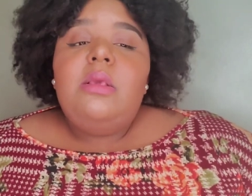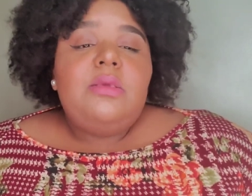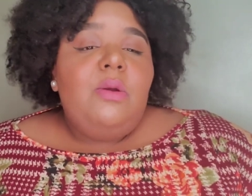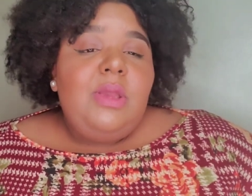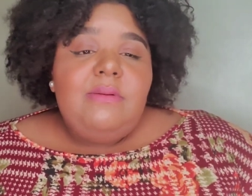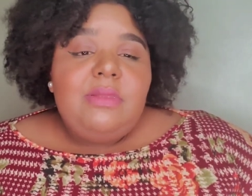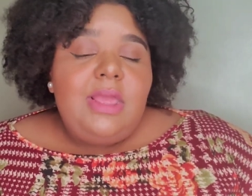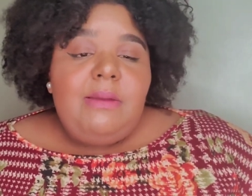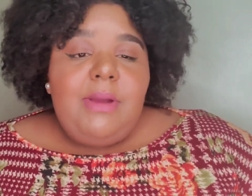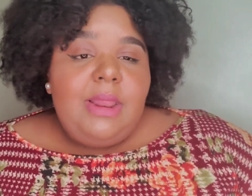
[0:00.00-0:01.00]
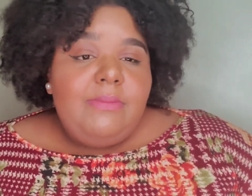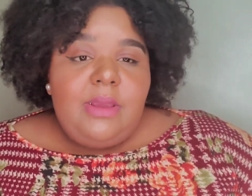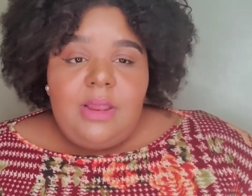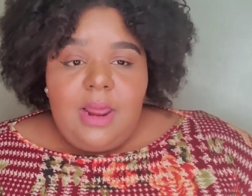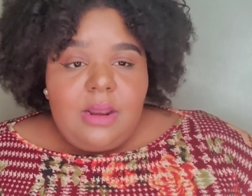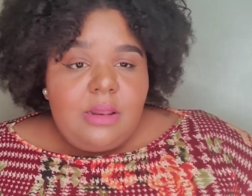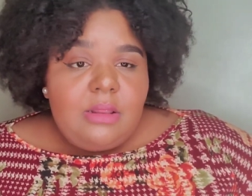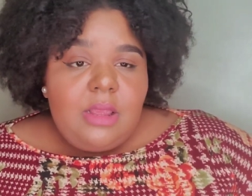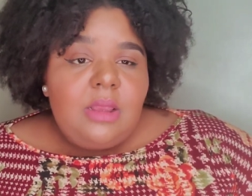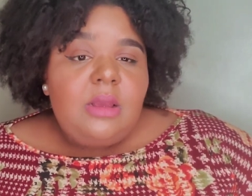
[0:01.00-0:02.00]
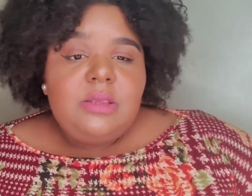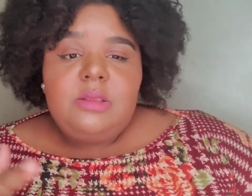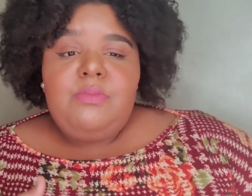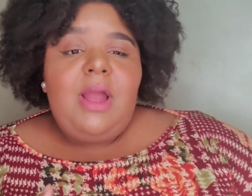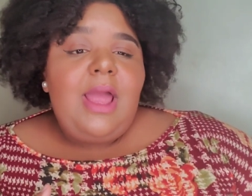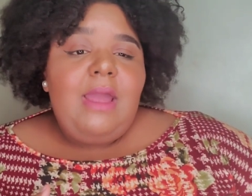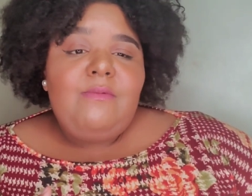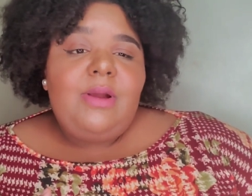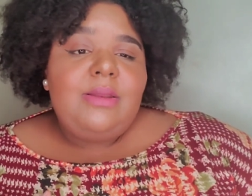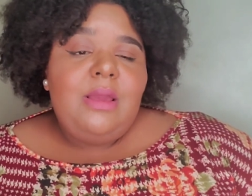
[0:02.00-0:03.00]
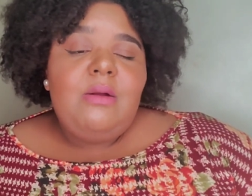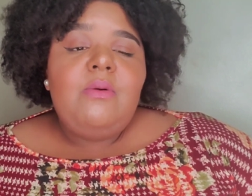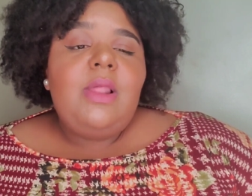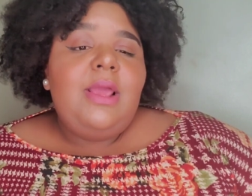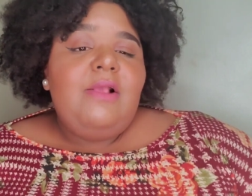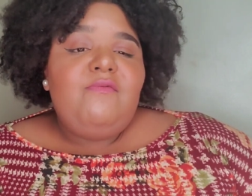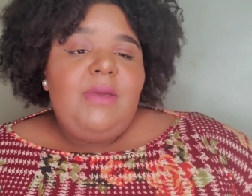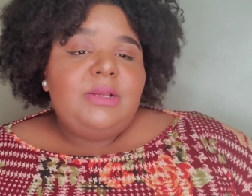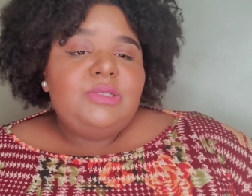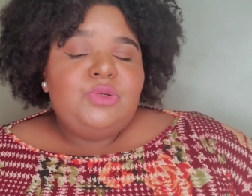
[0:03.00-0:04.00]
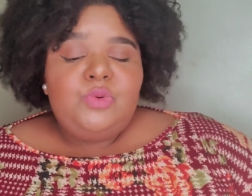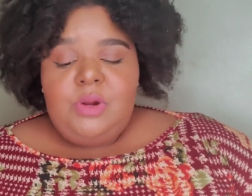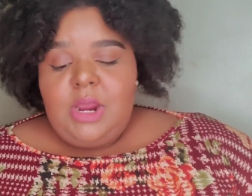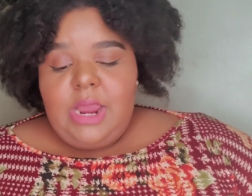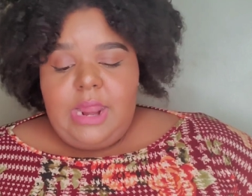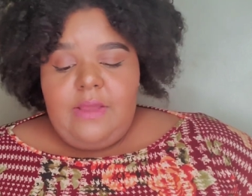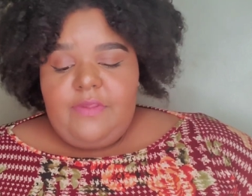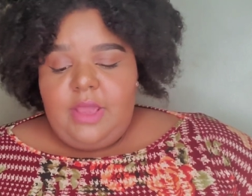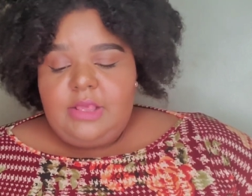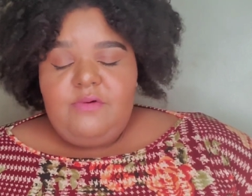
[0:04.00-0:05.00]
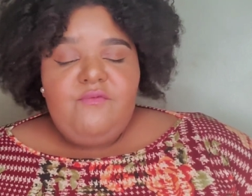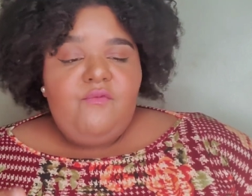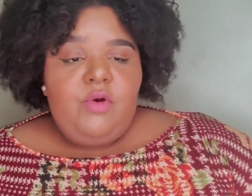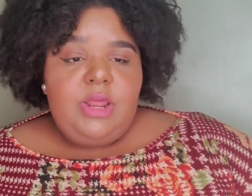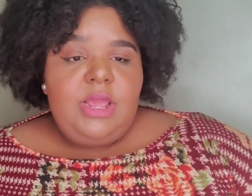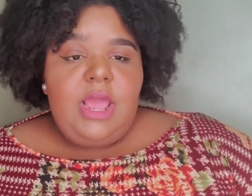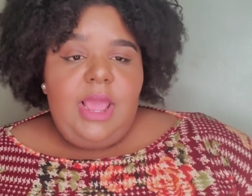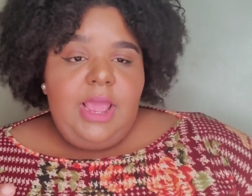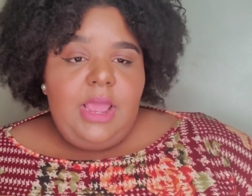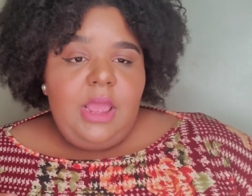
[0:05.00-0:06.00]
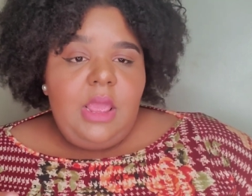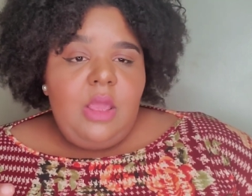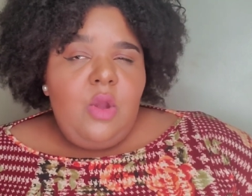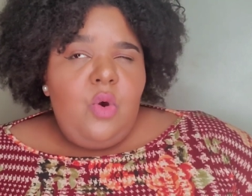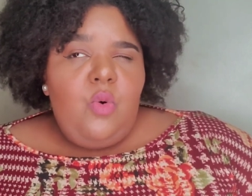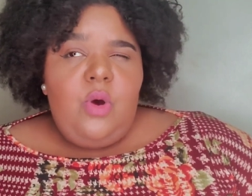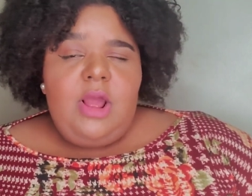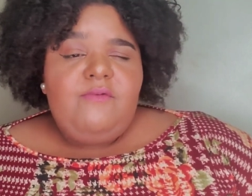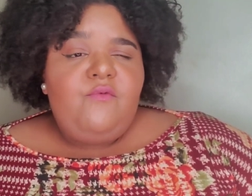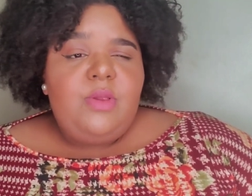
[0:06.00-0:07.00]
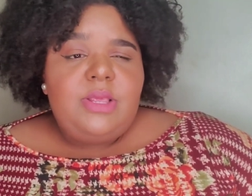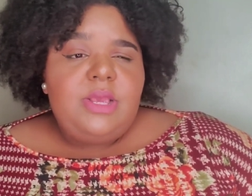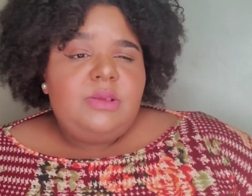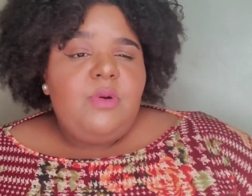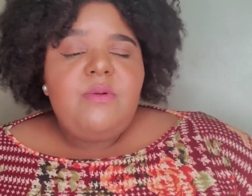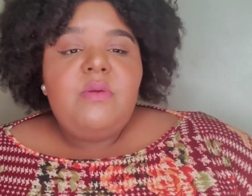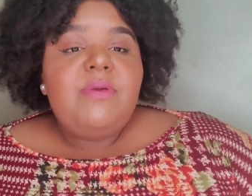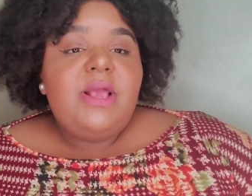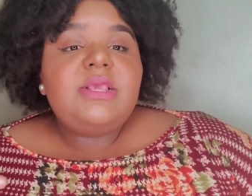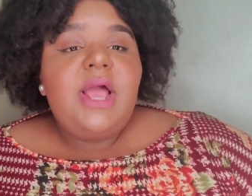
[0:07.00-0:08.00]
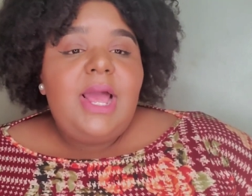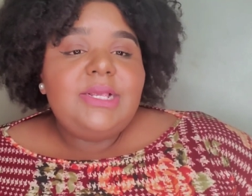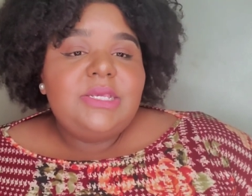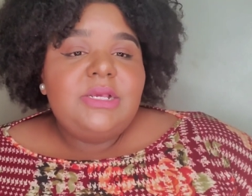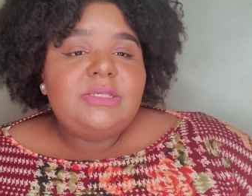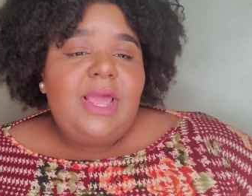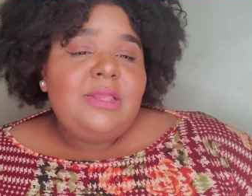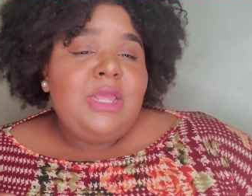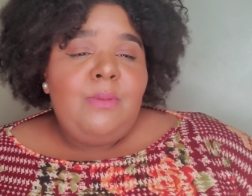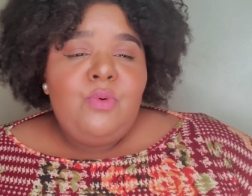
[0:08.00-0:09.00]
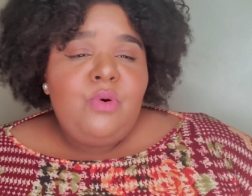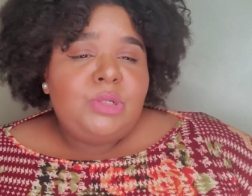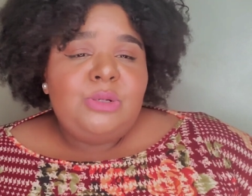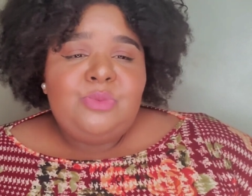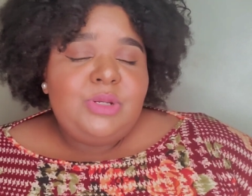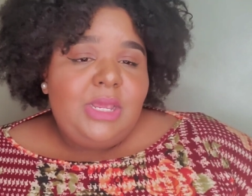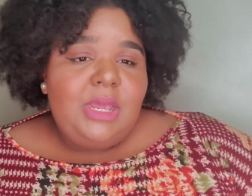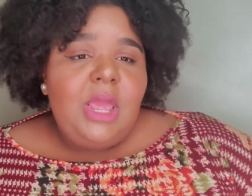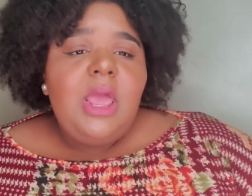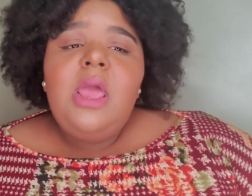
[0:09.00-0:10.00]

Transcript: So even that might be not the thing, because the bra I have right now, like, it's from Ashley Stewart, and I think it's a forty-eight or like a forty-six, or whatever the biggest size is, like double or triple D,